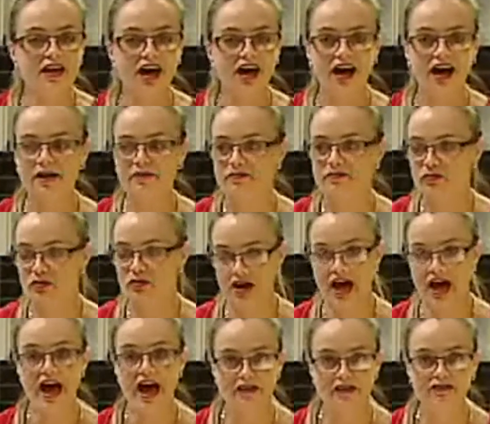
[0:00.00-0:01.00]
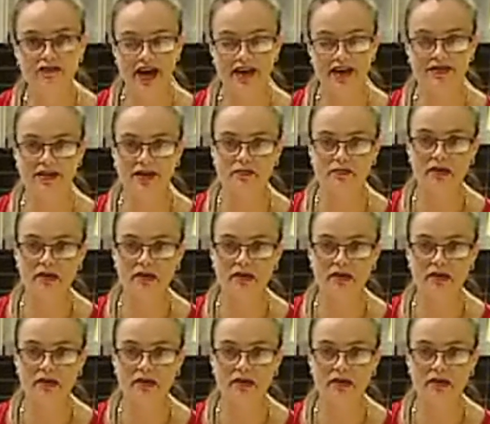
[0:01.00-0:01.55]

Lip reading: will have at their